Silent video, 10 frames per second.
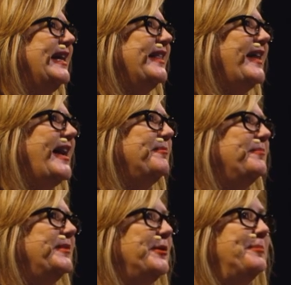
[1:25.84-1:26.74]
that
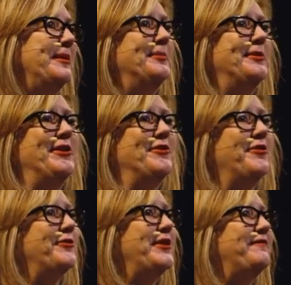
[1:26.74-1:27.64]
you know people under
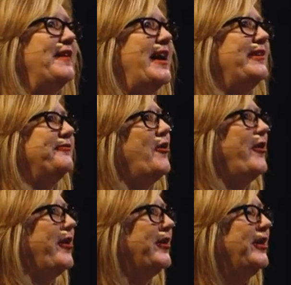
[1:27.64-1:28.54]
35
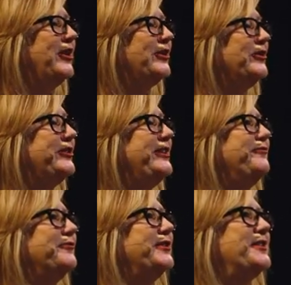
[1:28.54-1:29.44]
are looking
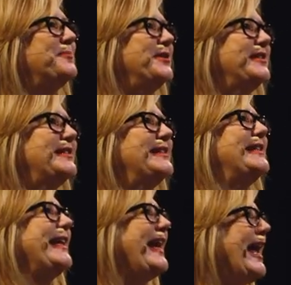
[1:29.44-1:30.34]
for experiences
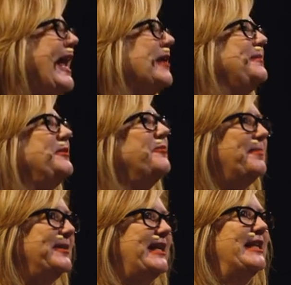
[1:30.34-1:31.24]
that can't be
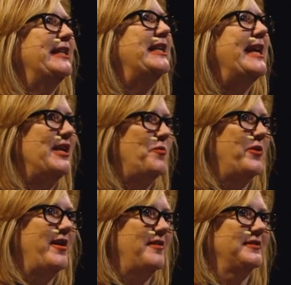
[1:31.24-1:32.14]
replicated
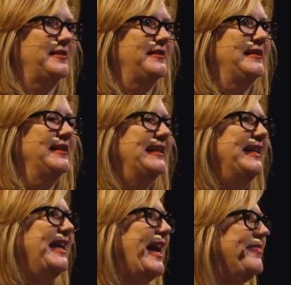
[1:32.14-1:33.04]
anywhere else.
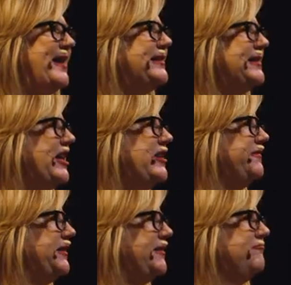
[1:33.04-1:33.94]
And that's kind of
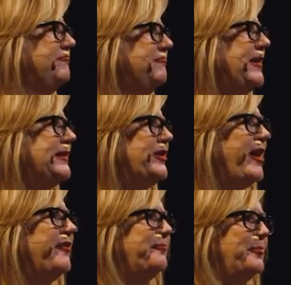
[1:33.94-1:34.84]
a a
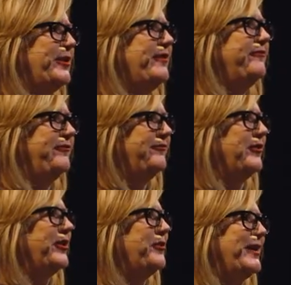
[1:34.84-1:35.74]
tough brief
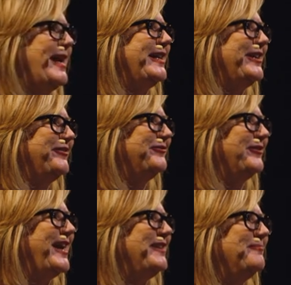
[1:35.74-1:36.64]
for a creative,
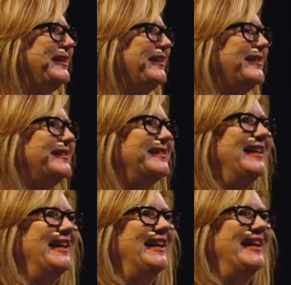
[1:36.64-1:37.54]
right? Because,
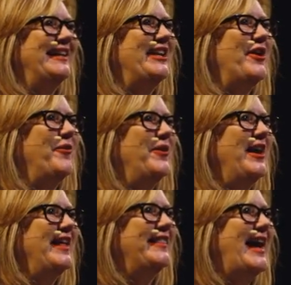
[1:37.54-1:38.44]
you know,
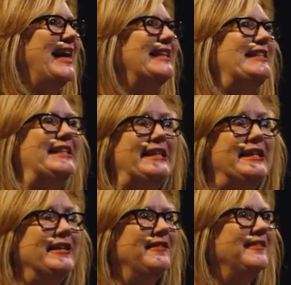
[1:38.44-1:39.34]
the
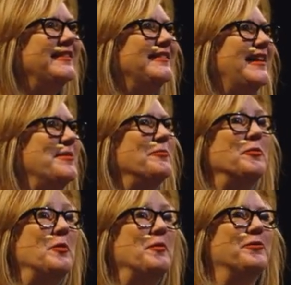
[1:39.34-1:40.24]
idea, I mean,
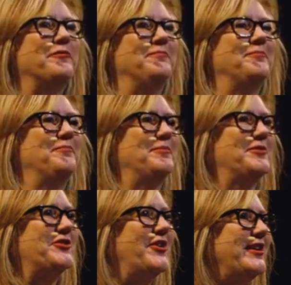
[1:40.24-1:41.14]
when we were
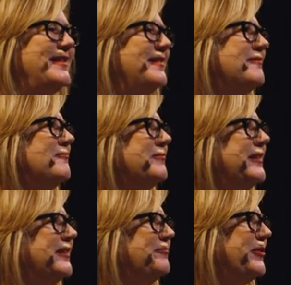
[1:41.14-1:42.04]
starting in
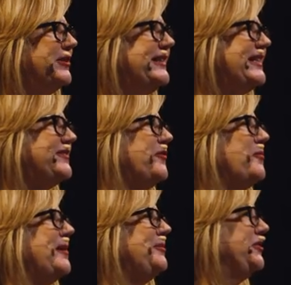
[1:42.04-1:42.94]
the early days of the
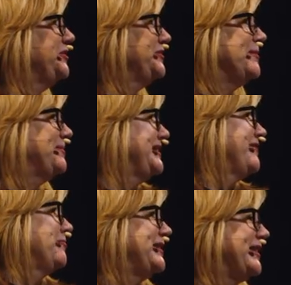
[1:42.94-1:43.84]
web, you could do something
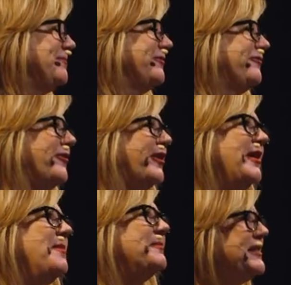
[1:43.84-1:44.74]
never been done before.
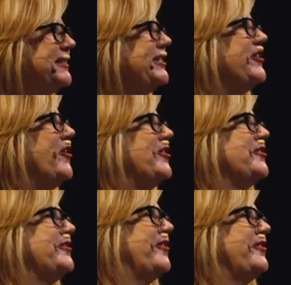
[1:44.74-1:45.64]
That's getting
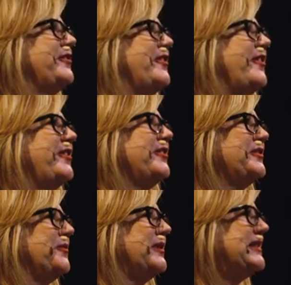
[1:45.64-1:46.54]
harder and harder and harder.
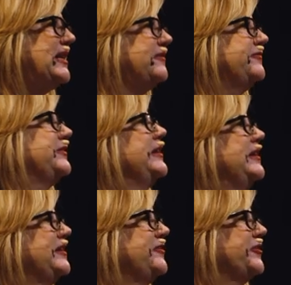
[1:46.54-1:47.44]
So it's kind of
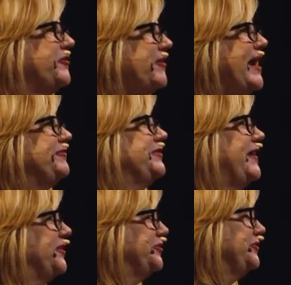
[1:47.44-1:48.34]
the craft of
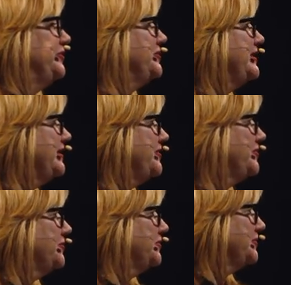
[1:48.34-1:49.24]
how you're using these
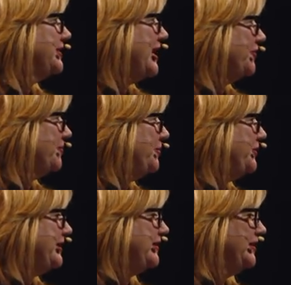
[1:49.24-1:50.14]
tools and how you're
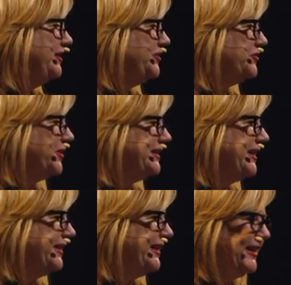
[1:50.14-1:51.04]
putting
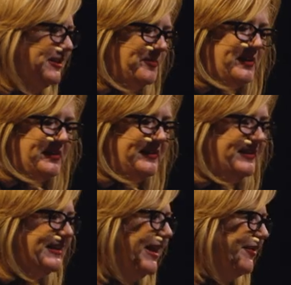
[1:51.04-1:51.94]
storytelling and experiences
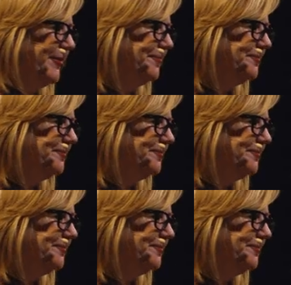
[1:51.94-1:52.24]
together.